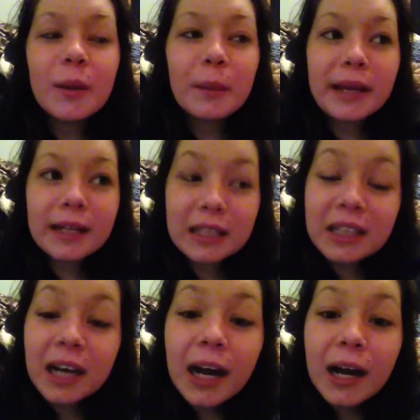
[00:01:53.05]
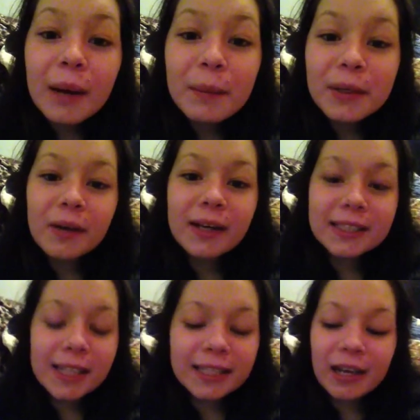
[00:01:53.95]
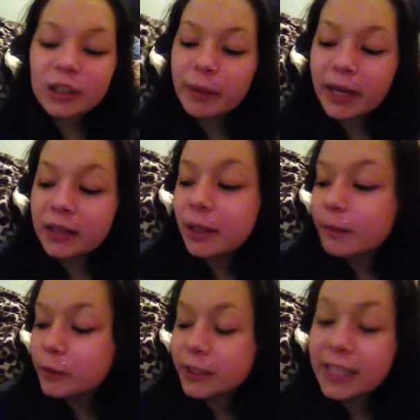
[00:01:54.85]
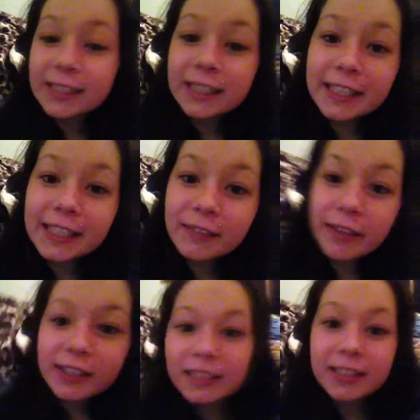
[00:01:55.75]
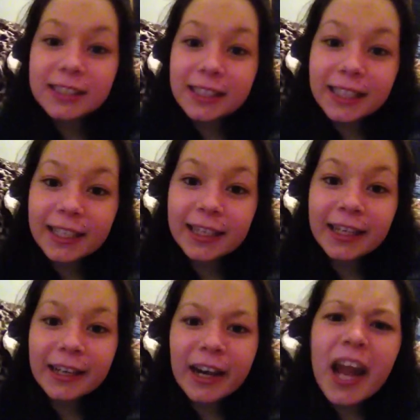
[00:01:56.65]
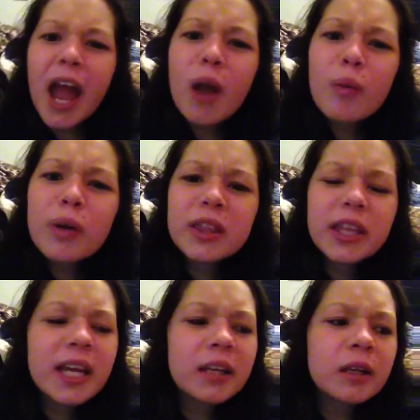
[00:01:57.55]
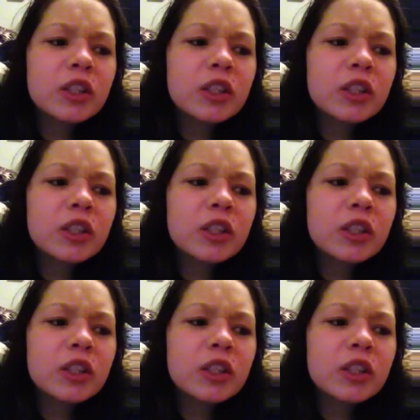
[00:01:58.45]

Peed in a little cup, you know, I sat down in the bathtub so it was nice and even, stuck the stick in there, and within